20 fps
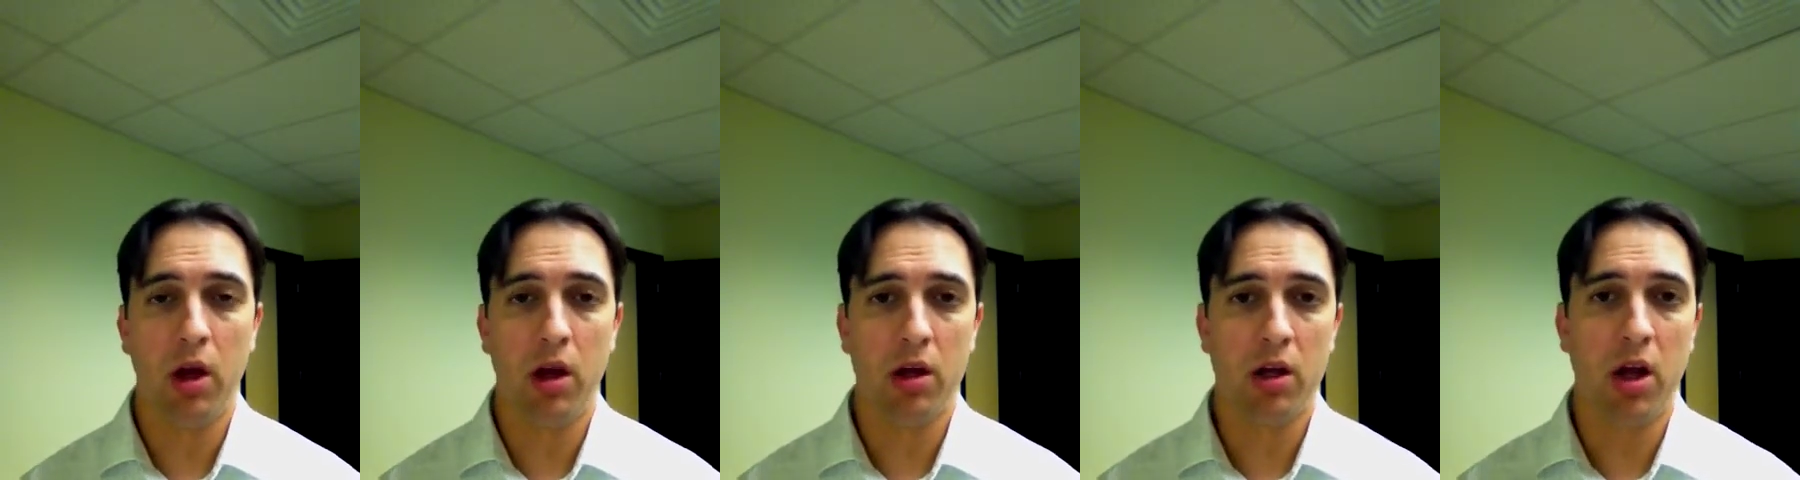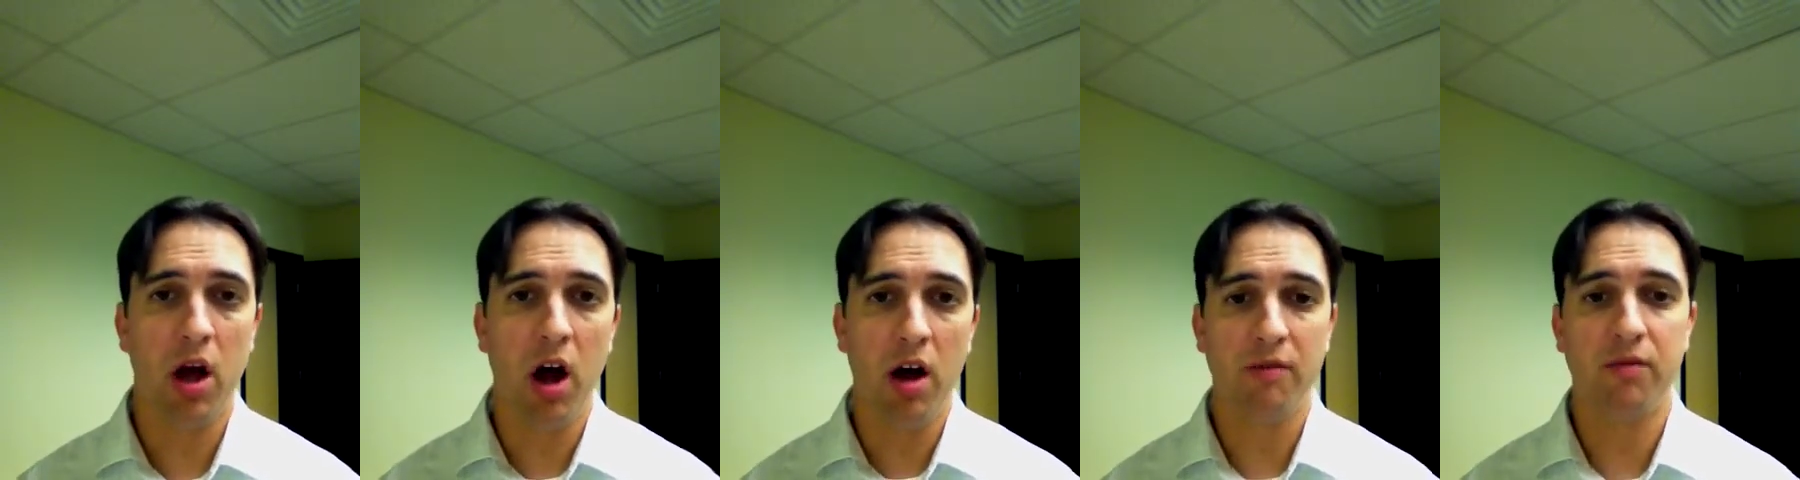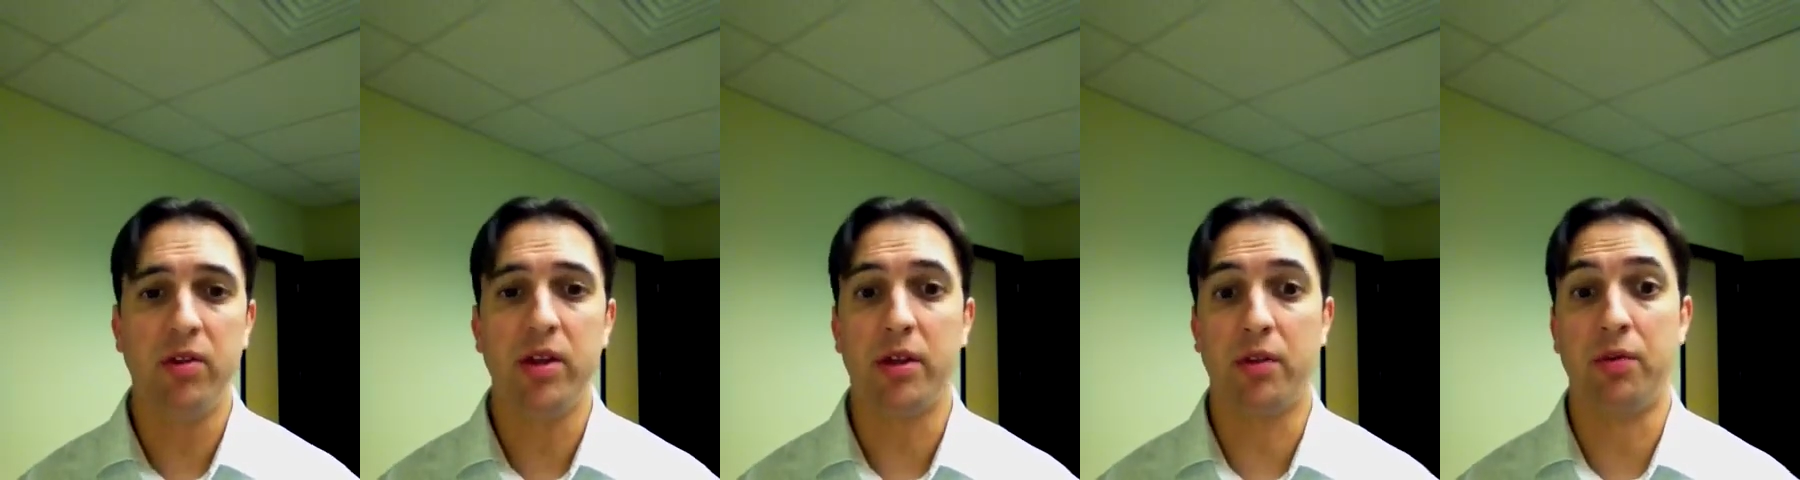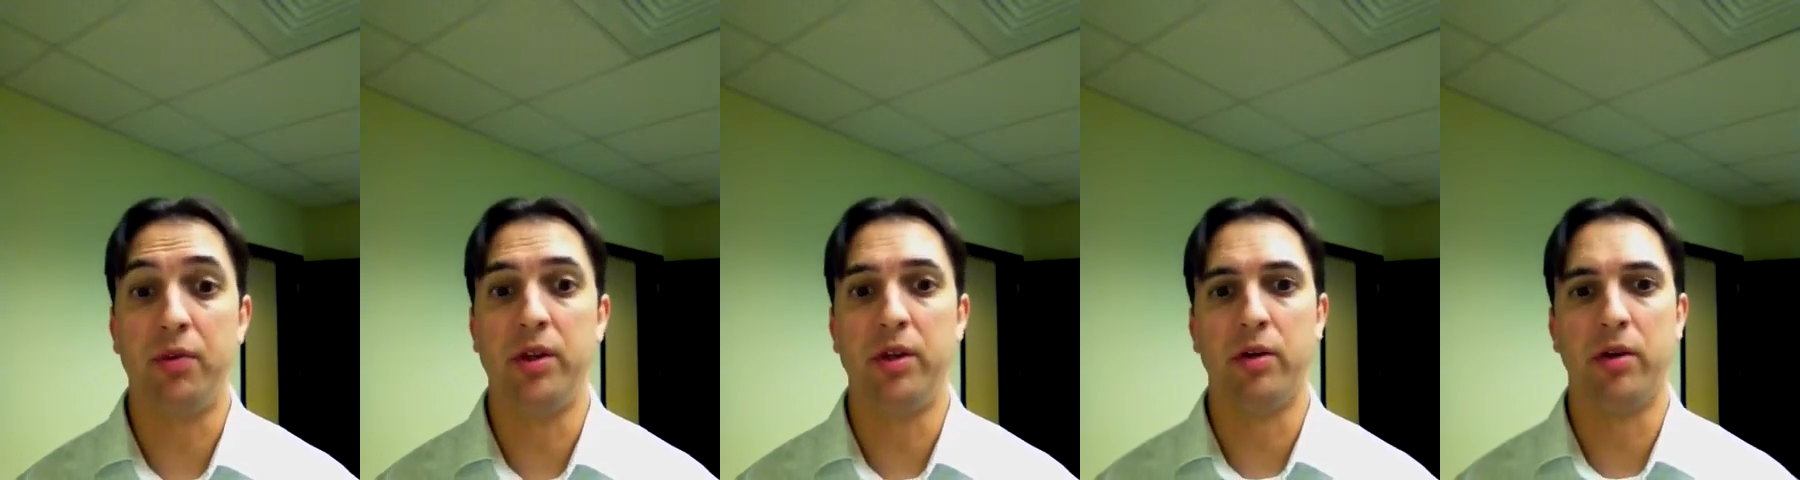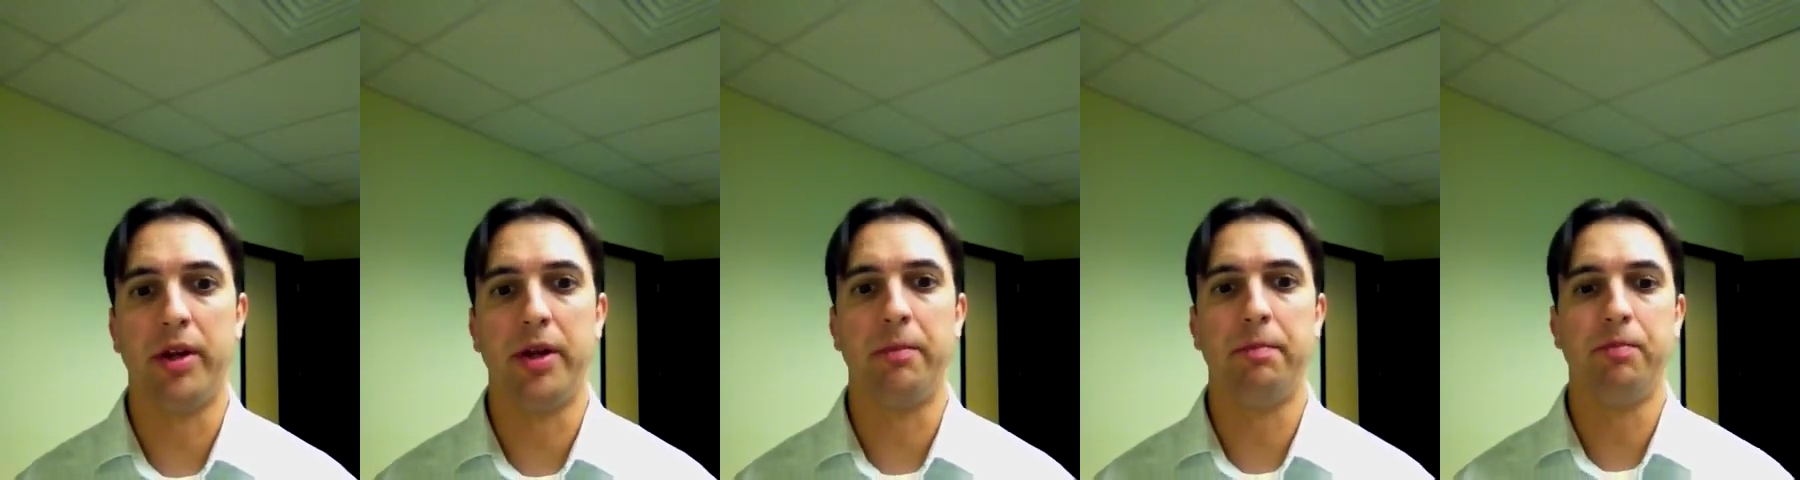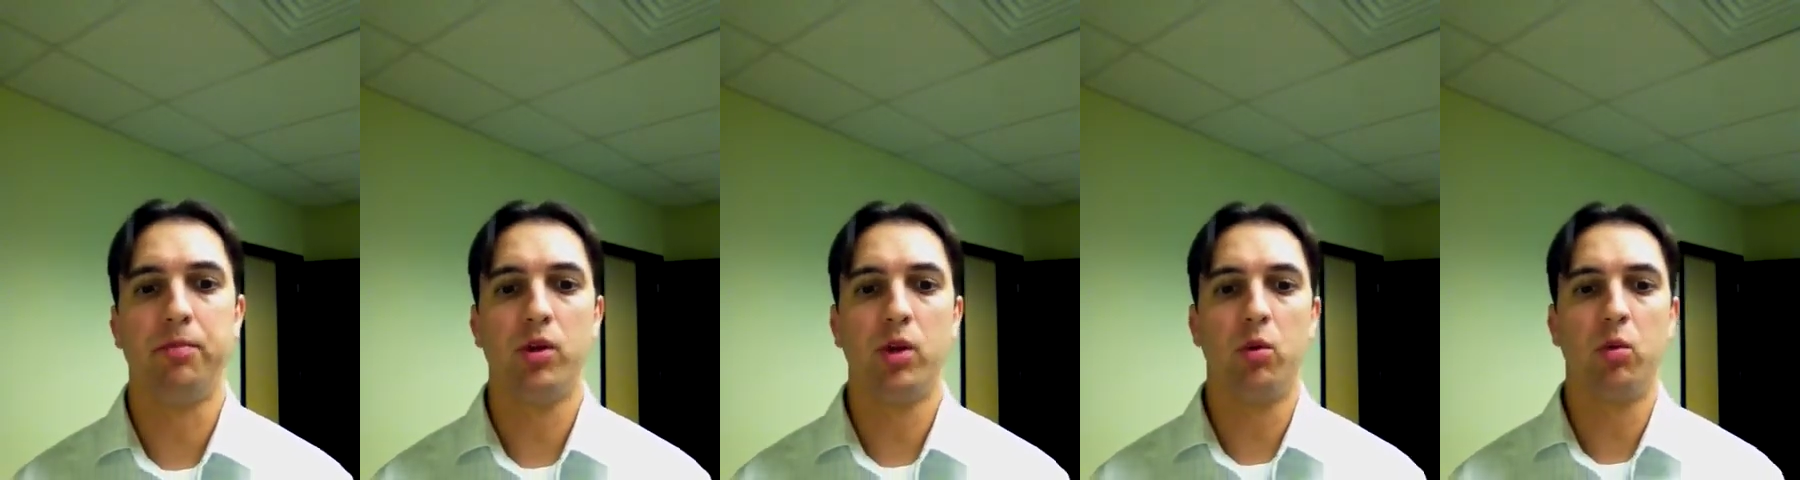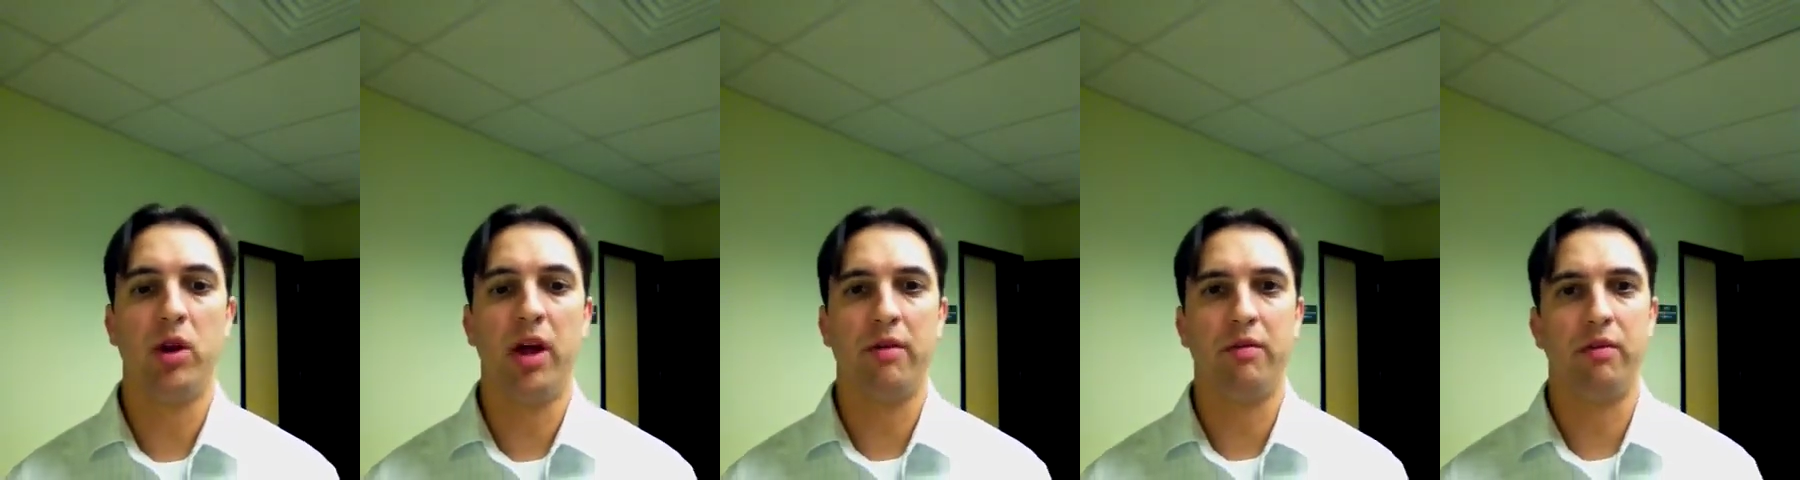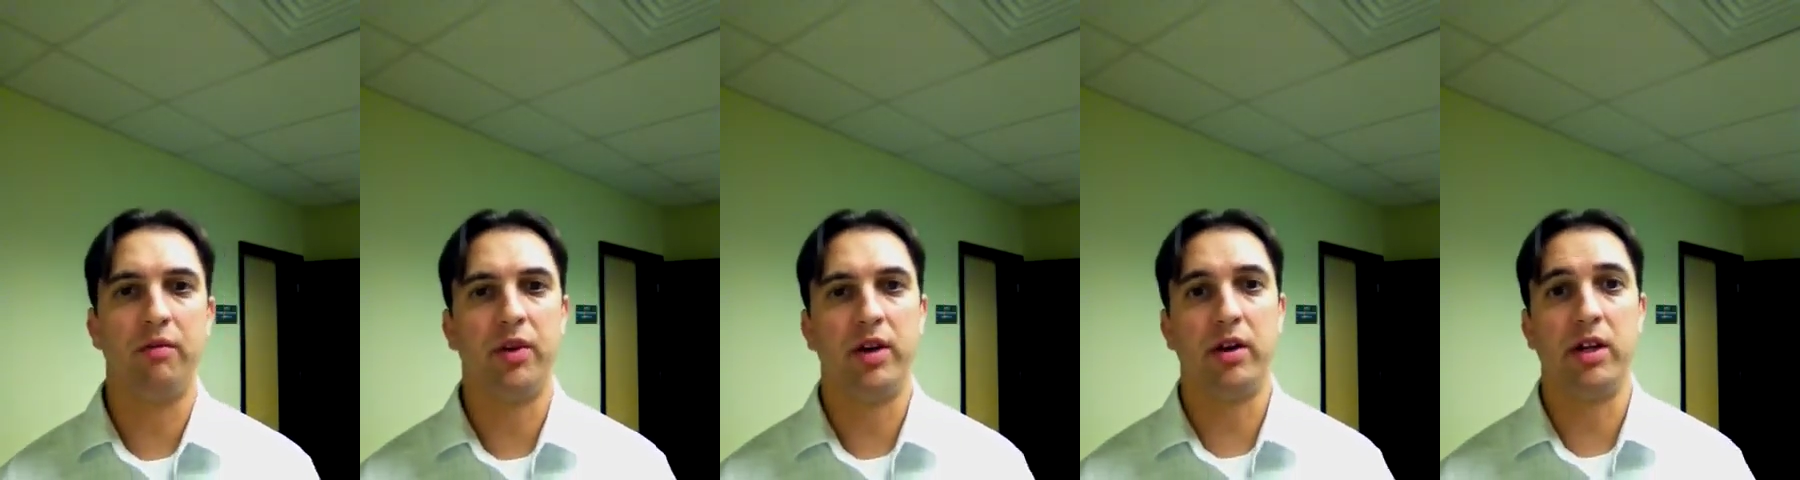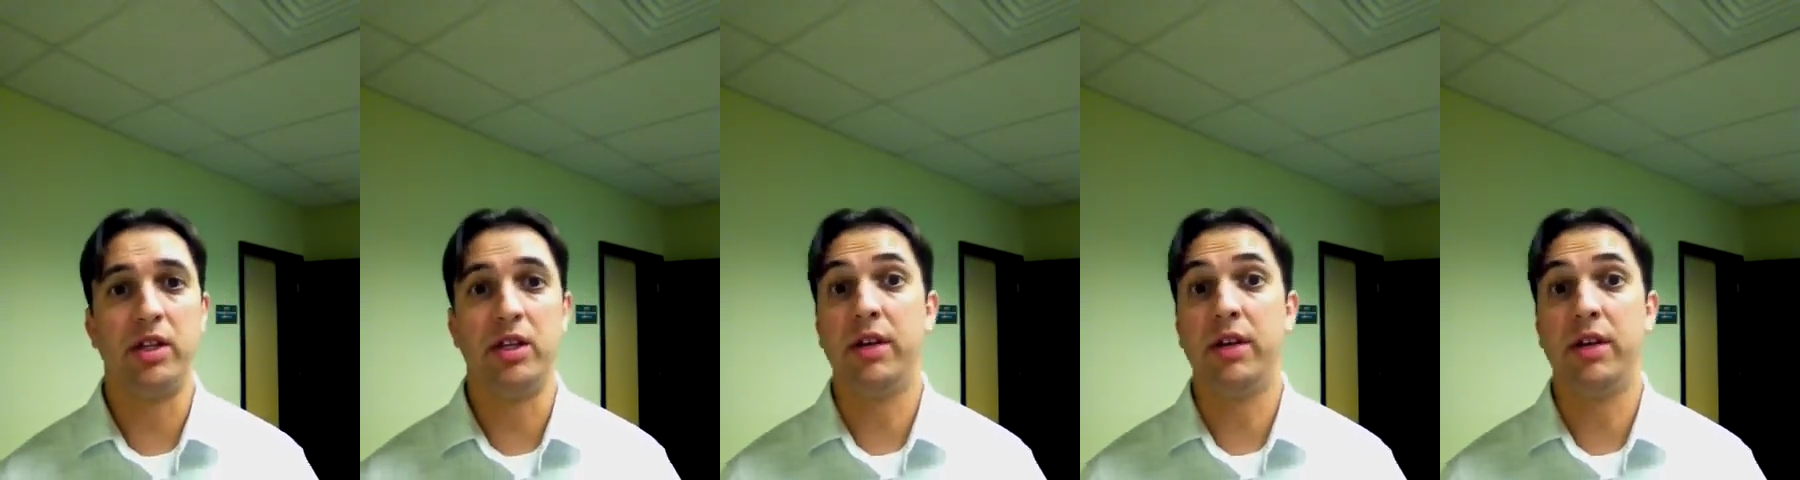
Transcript: Conflict theory would have a very